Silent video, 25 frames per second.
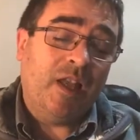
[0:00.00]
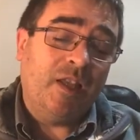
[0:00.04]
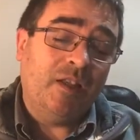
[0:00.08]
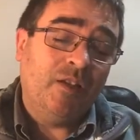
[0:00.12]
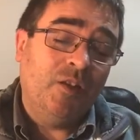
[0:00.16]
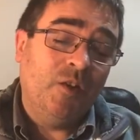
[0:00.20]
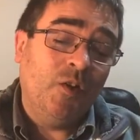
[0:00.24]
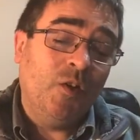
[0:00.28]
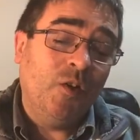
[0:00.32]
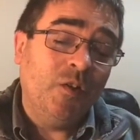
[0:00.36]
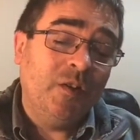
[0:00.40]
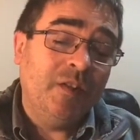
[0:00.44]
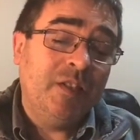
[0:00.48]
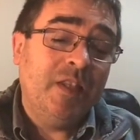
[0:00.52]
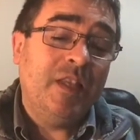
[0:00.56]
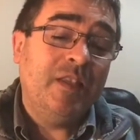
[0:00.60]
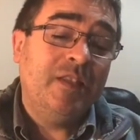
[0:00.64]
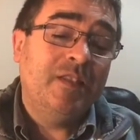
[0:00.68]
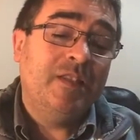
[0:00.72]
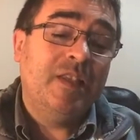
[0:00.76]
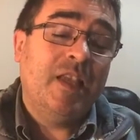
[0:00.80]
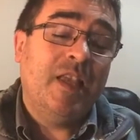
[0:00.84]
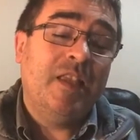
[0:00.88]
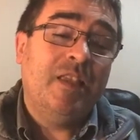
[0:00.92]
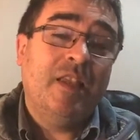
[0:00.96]
And
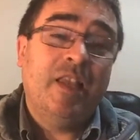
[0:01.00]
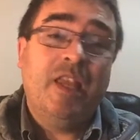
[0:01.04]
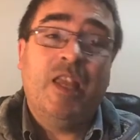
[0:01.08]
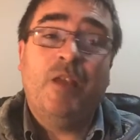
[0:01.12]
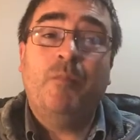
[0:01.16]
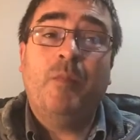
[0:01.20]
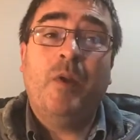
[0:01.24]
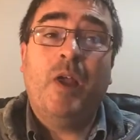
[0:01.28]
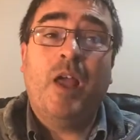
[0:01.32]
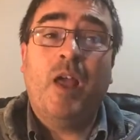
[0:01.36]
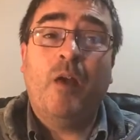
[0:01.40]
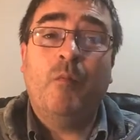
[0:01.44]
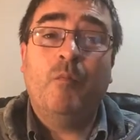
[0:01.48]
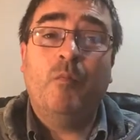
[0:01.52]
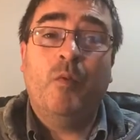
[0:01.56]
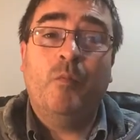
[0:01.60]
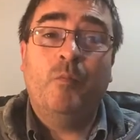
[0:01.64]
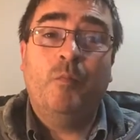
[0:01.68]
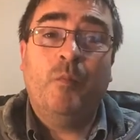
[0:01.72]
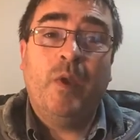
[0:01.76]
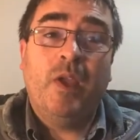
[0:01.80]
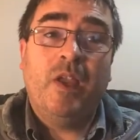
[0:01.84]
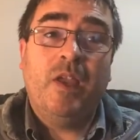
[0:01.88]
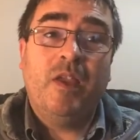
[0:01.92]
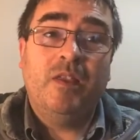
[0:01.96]
God did say that
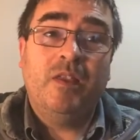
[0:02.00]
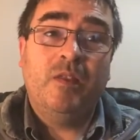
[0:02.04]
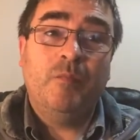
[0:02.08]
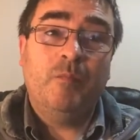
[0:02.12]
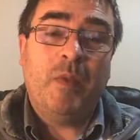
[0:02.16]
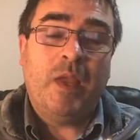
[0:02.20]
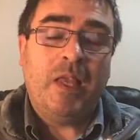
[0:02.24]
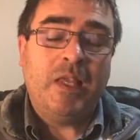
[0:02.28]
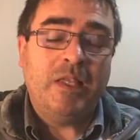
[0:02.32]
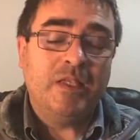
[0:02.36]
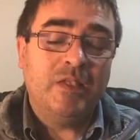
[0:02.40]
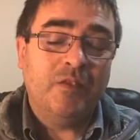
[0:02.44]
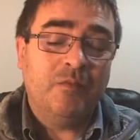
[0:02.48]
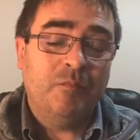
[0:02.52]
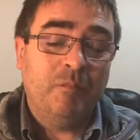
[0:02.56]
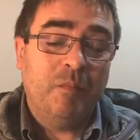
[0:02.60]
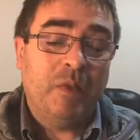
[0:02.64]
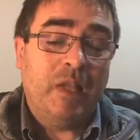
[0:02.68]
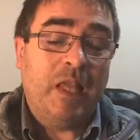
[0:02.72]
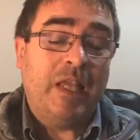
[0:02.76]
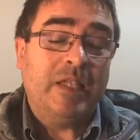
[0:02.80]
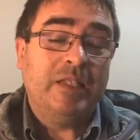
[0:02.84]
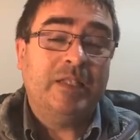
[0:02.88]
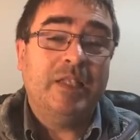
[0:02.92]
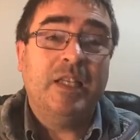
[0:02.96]
Abraham would be the means
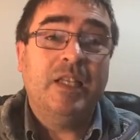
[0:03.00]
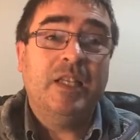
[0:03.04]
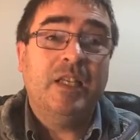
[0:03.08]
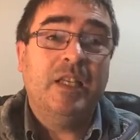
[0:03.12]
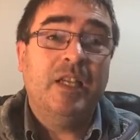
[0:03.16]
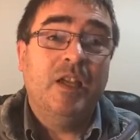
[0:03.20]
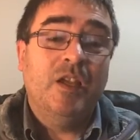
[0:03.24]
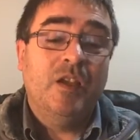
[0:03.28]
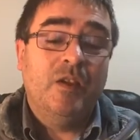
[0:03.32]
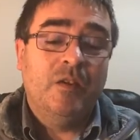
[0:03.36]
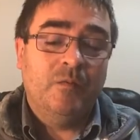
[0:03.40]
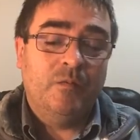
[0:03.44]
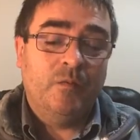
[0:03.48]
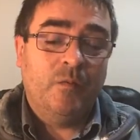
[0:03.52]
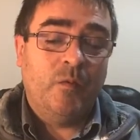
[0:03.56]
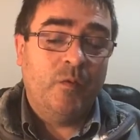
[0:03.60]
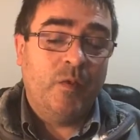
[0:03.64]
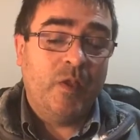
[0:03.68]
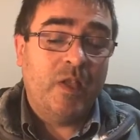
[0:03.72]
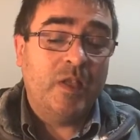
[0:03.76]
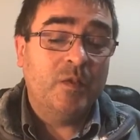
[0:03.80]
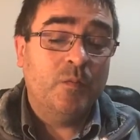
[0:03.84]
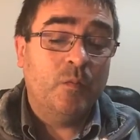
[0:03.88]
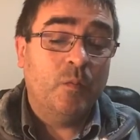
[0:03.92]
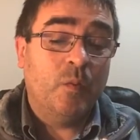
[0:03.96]
of blessing
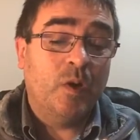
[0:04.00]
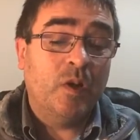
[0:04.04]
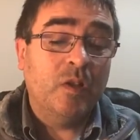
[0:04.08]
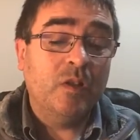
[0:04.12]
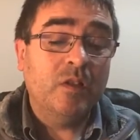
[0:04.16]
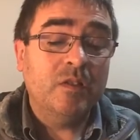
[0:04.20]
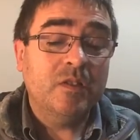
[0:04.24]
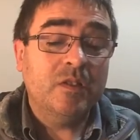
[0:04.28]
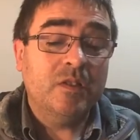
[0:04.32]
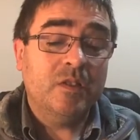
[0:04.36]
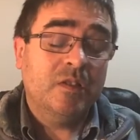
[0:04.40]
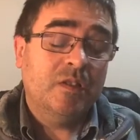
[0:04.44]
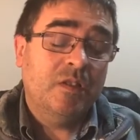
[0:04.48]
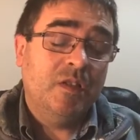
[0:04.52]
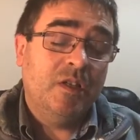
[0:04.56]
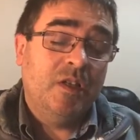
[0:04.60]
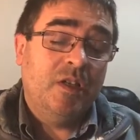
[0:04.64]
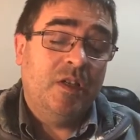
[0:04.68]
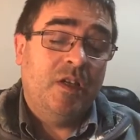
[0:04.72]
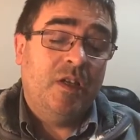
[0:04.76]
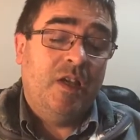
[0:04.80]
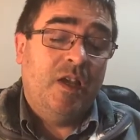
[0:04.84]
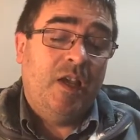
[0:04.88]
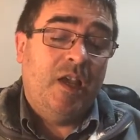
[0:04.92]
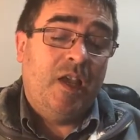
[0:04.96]
for this world.
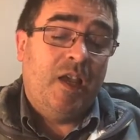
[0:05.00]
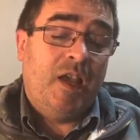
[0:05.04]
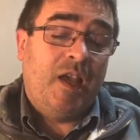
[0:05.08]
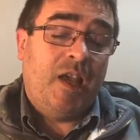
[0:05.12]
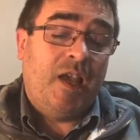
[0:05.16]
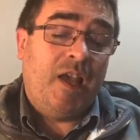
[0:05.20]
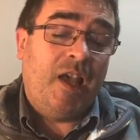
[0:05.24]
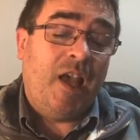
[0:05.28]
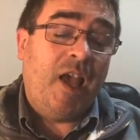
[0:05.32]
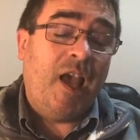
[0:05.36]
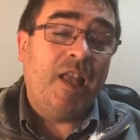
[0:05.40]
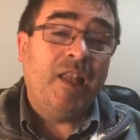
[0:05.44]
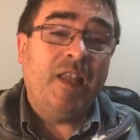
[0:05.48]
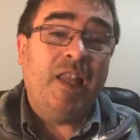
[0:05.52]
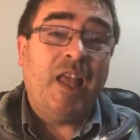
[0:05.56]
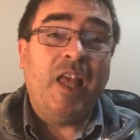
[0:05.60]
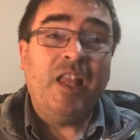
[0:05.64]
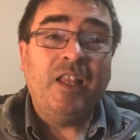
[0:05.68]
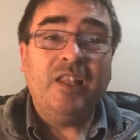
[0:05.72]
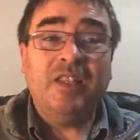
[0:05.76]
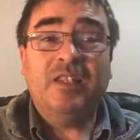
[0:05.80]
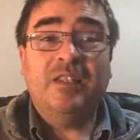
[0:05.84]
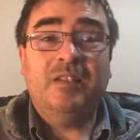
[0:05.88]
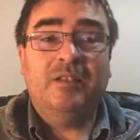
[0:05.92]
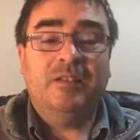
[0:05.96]

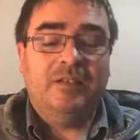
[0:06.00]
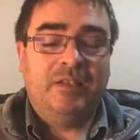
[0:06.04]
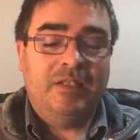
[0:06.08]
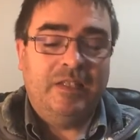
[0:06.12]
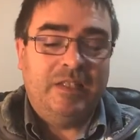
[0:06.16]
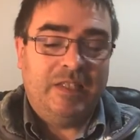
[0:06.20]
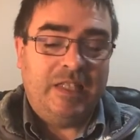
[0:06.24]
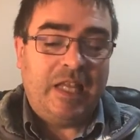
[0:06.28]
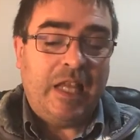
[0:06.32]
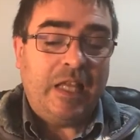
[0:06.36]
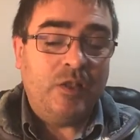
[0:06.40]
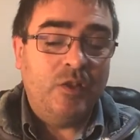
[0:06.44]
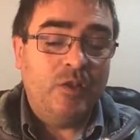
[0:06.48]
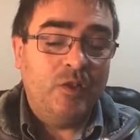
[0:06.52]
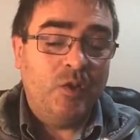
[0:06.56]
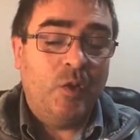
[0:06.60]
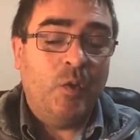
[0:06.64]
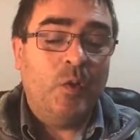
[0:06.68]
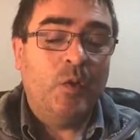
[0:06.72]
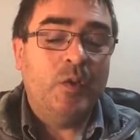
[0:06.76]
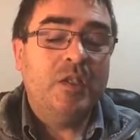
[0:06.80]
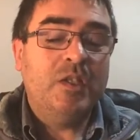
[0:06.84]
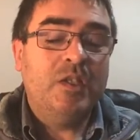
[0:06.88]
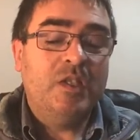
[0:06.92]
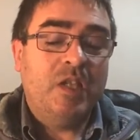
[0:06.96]
And
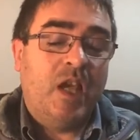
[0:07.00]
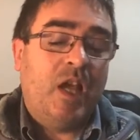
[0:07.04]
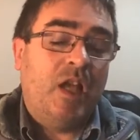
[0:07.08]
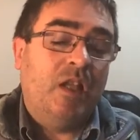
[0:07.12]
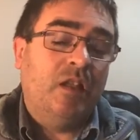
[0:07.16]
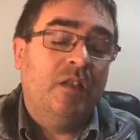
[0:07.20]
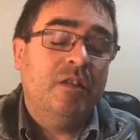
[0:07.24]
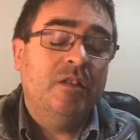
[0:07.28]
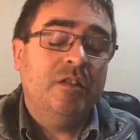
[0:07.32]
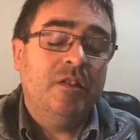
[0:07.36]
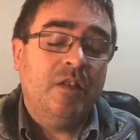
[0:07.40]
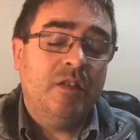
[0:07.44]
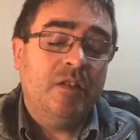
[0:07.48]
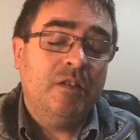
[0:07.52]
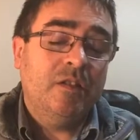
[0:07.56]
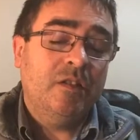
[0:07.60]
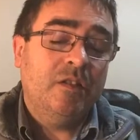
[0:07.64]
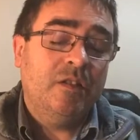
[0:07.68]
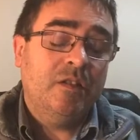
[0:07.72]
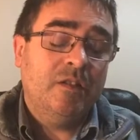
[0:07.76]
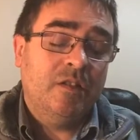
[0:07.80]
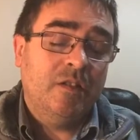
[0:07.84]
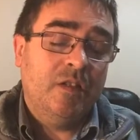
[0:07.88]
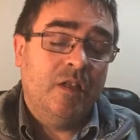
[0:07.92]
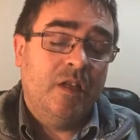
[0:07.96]
that does challenge
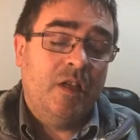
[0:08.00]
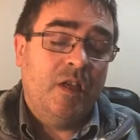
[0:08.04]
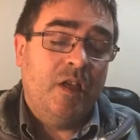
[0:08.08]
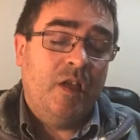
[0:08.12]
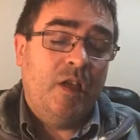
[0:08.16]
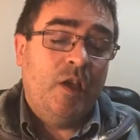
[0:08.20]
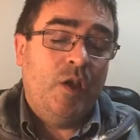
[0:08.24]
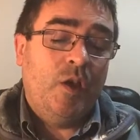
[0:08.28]
us.